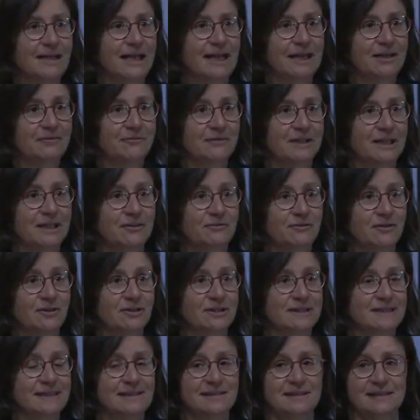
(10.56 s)
live
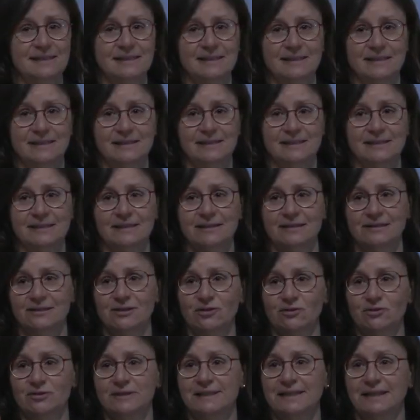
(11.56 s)
event uh, since a
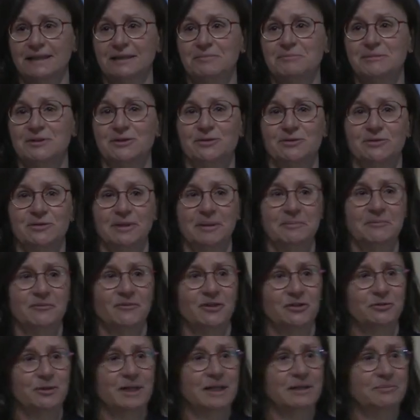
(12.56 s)
long time, so I'm
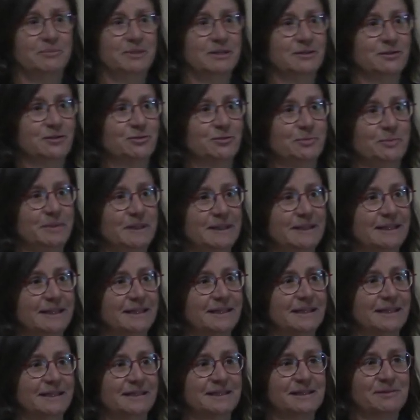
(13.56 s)
very happy to be
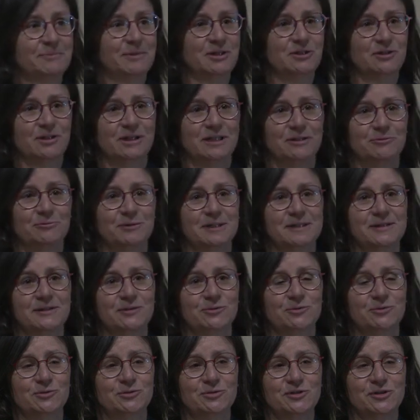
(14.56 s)
there, and especially with
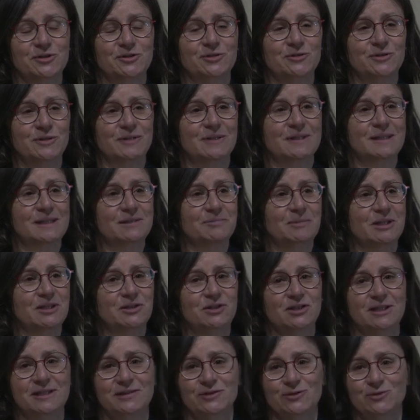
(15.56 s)
you, students,
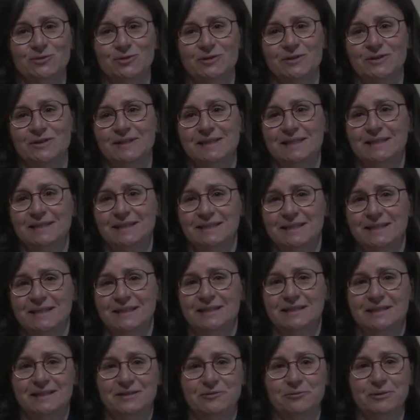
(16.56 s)
PhD students. It's,
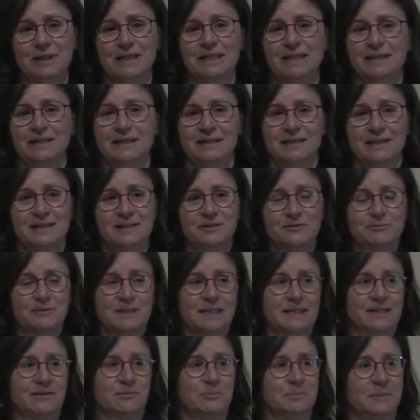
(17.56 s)
it's, really, it's
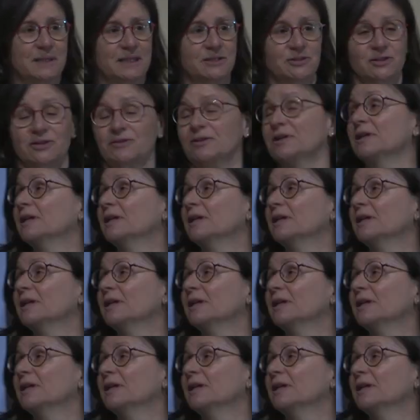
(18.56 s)
really a pleasure.